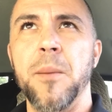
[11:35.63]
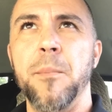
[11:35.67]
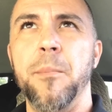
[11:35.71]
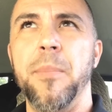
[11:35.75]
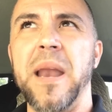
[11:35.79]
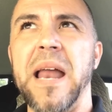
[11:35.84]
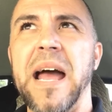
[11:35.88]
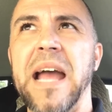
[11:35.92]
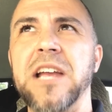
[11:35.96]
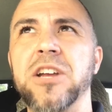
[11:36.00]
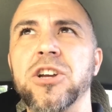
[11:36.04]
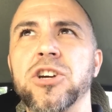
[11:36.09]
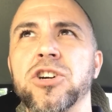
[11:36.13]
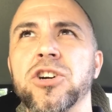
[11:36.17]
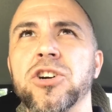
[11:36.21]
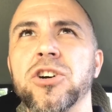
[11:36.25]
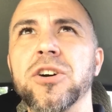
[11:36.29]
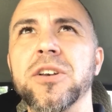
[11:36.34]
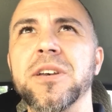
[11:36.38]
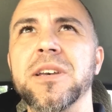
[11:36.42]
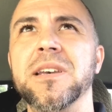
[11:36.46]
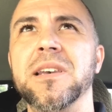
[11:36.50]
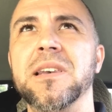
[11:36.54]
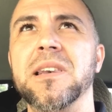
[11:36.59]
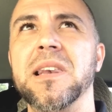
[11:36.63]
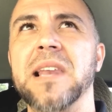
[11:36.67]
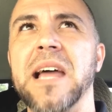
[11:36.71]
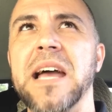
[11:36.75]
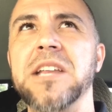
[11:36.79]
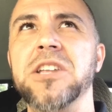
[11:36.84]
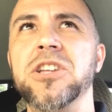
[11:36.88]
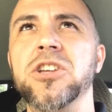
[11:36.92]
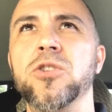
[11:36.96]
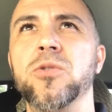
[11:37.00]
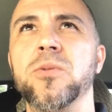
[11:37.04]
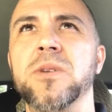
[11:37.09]
but I couldn't
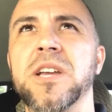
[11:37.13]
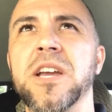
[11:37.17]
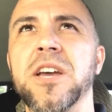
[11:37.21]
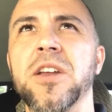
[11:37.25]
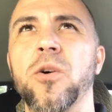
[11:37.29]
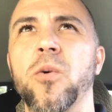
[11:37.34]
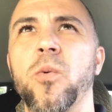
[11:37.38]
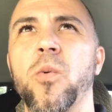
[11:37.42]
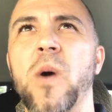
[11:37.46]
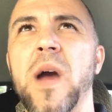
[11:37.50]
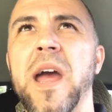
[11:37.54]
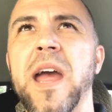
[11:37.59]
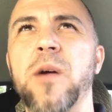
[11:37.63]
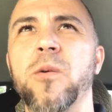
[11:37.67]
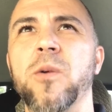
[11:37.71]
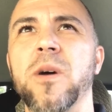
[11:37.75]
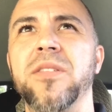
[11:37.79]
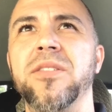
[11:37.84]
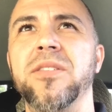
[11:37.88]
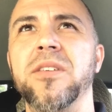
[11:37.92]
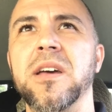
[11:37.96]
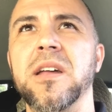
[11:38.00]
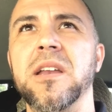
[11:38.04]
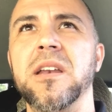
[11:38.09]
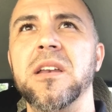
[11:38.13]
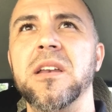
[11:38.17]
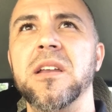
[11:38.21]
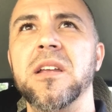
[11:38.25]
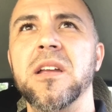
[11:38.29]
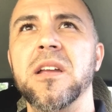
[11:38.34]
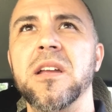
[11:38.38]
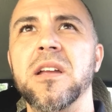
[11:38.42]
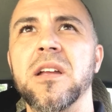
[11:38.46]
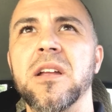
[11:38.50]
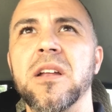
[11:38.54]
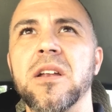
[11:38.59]
let you get away with it
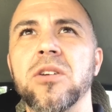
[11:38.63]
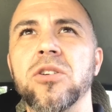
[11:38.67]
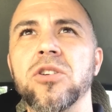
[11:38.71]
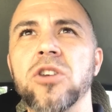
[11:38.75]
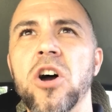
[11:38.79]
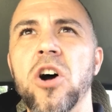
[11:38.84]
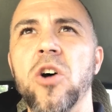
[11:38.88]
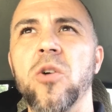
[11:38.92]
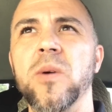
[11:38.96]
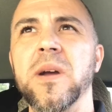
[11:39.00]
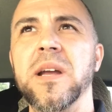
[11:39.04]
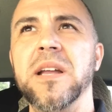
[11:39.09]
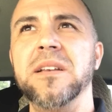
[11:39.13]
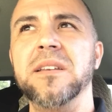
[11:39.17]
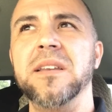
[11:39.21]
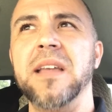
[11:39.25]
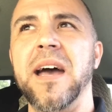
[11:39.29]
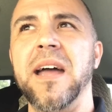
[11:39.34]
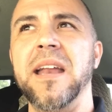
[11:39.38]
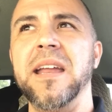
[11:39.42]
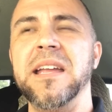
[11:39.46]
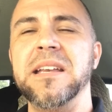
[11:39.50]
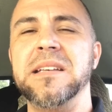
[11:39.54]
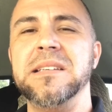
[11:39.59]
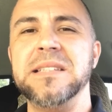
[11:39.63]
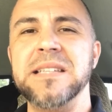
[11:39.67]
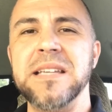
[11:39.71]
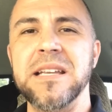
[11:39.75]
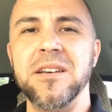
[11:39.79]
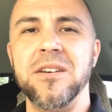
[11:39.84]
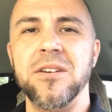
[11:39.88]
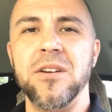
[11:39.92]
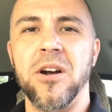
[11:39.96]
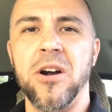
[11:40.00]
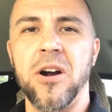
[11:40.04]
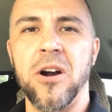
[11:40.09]
knowing that it
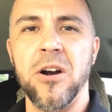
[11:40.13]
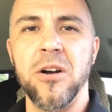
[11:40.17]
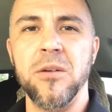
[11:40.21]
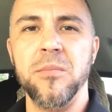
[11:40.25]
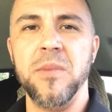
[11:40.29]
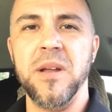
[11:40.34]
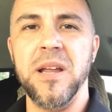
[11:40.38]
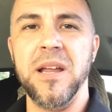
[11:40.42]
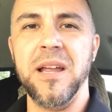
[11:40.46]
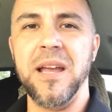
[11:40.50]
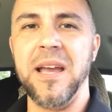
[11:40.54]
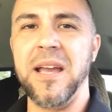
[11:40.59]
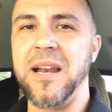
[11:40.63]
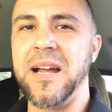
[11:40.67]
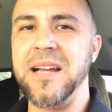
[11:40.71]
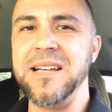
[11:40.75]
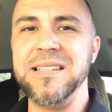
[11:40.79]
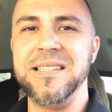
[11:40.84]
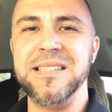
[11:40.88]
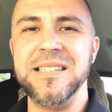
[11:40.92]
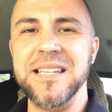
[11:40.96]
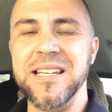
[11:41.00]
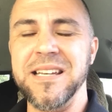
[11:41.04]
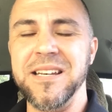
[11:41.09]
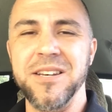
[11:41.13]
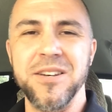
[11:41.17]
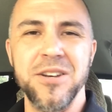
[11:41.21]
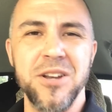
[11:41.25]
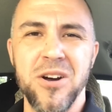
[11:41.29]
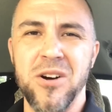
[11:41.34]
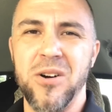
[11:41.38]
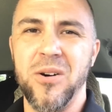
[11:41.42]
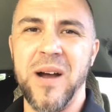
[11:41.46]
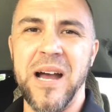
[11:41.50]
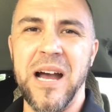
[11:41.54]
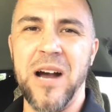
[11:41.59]
didn't hurt me. And I didn't
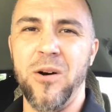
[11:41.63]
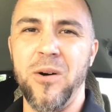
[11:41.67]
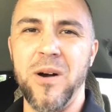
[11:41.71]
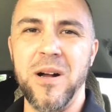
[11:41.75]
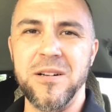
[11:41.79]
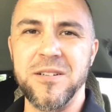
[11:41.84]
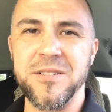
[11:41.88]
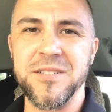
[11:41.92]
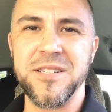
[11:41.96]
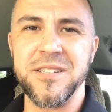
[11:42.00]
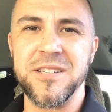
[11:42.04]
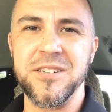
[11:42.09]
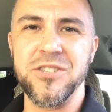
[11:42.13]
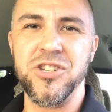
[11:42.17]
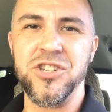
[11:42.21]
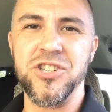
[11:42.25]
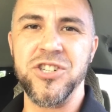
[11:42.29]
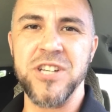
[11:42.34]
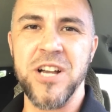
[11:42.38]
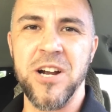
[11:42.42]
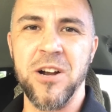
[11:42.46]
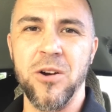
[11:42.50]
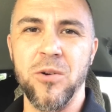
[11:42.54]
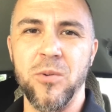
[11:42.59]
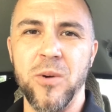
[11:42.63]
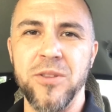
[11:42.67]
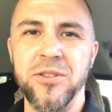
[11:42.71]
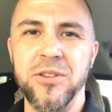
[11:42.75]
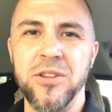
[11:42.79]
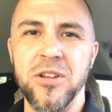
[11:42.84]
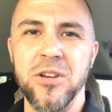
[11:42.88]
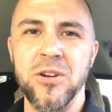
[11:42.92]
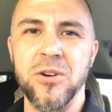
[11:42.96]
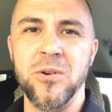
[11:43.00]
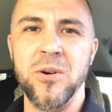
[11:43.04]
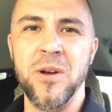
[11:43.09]
know how else to share it with
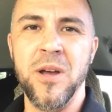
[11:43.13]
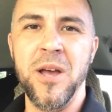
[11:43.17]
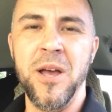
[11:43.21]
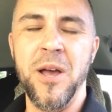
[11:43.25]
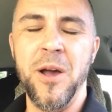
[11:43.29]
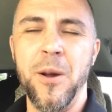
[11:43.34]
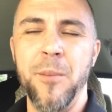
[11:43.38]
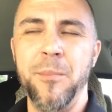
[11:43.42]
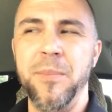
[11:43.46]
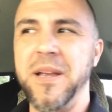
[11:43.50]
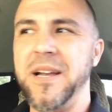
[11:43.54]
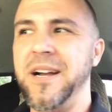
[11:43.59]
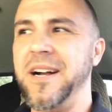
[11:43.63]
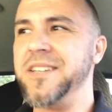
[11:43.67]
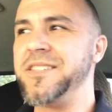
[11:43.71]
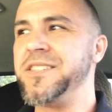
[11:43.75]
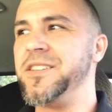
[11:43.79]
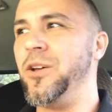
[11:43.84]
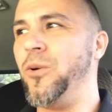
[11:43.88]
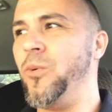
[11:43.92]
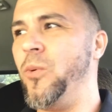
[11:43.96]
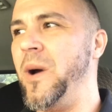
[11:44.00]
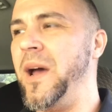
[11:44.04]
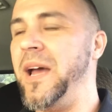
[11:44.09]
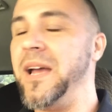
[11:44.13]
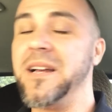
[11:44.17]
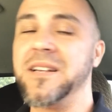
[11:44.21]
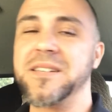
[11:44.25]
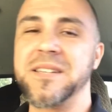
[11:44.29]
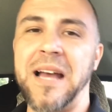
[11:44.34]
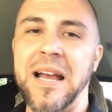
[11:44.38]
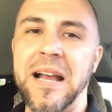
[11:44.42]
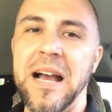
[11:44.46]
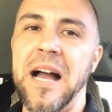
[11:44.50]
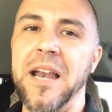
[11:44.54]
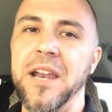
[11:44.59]
you because of the way, because
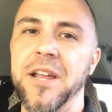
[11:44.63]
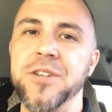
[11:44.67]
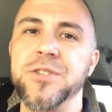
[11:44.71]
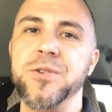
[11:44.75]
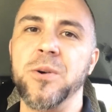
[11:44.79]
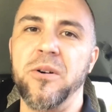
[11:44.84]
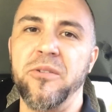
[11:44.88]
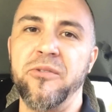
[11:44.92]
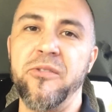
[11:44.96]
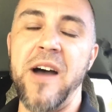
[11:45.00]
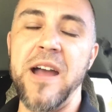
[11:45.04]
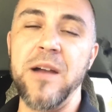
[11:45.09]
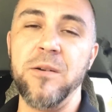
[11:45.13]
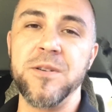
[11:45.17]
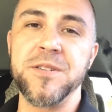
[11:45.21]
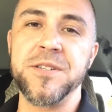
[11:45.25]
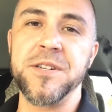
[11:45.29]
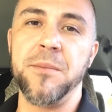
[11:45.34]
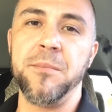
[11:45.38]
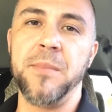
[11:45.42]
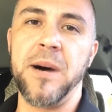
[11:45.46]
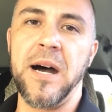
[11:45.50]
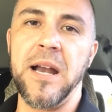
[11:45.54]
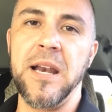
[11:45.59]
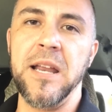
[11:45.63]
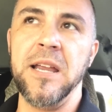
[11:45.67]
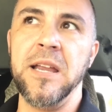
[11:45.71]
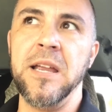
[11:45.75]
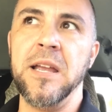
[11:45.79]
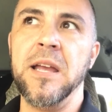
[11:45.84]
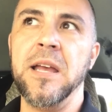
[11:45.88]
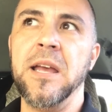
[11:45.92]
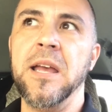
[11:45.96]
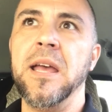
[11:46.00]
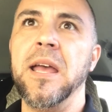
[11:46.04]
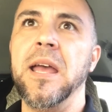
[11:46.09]
I got into a fight with somebody
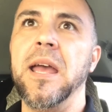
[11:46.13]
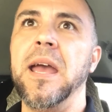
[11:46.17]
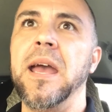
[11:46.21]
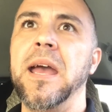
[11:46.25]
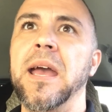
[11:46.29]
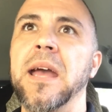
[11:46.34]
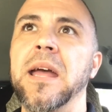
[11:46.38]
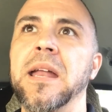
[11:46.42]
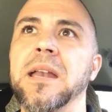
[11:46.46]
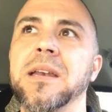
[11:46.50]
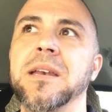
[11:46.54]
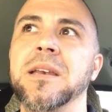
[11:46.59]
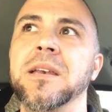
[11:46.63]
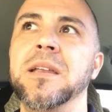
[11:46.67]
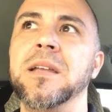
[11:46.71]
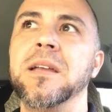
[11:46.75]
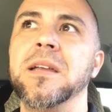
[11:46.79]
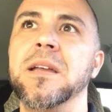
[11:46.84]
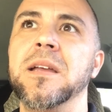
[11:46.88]
and